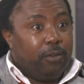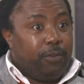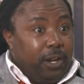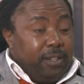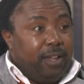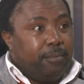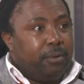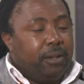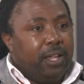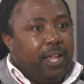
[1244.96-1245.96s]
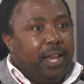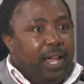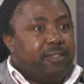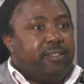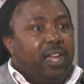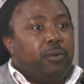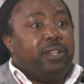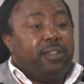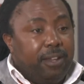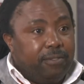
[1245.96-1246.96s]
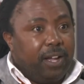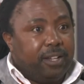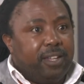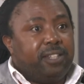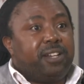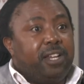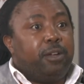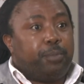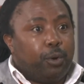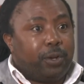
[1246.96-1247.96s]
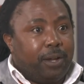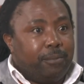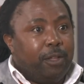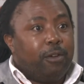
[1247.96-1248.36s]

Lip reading: For example, last year we delivered a training program